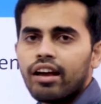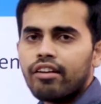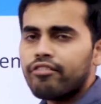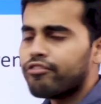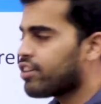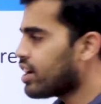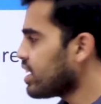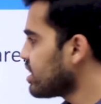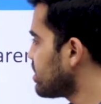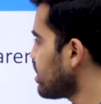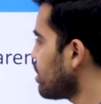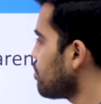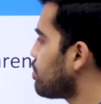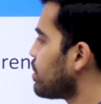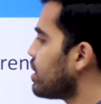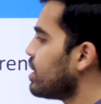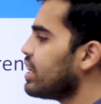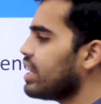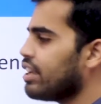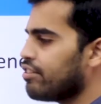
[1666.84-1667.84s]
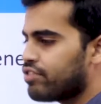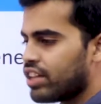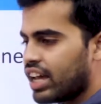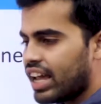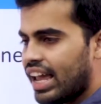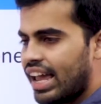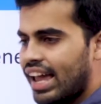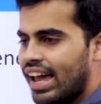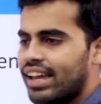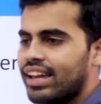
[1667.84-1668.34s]
For example, if the
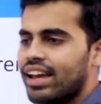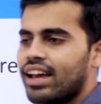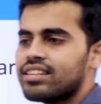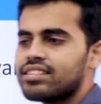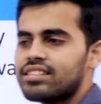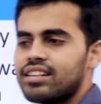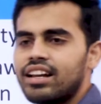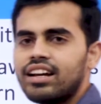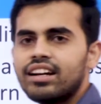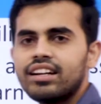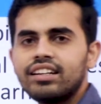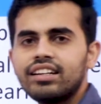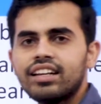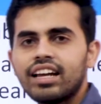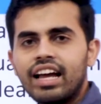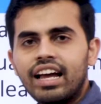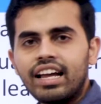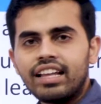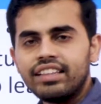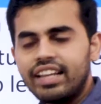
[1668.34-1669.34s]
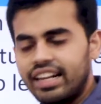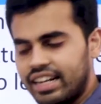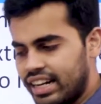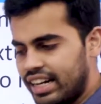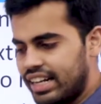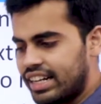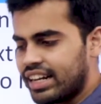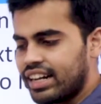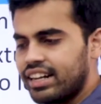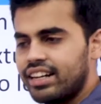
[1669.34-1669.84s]
AI has learned that
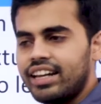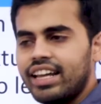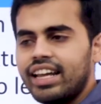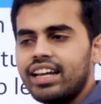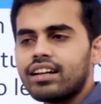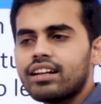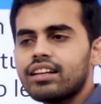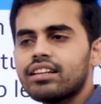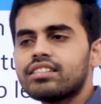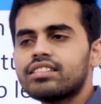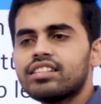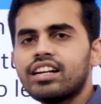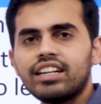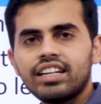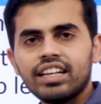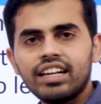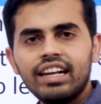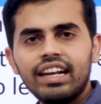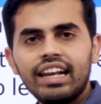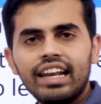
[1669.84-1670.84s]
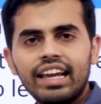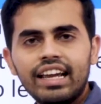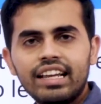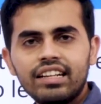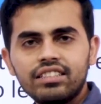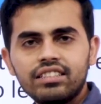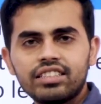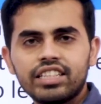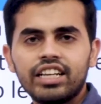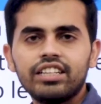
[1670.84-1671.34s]
it can take certain
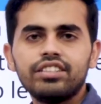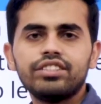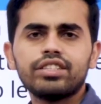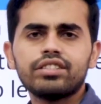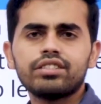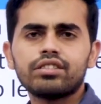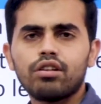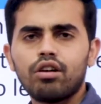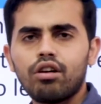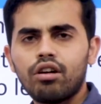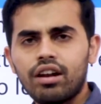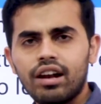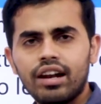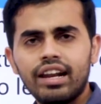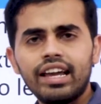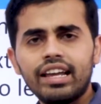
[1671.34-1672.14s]
lane changes or